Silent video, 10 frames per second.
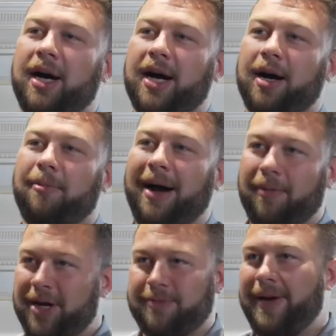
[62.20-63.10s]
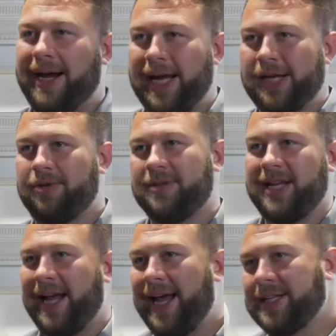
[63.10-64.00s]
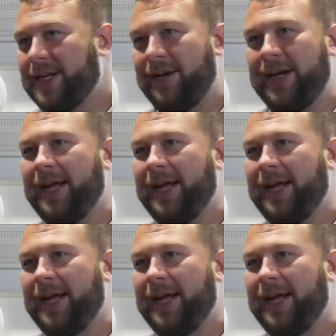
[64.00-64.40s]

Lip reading: I reached back out to them and said, "Hey, is there any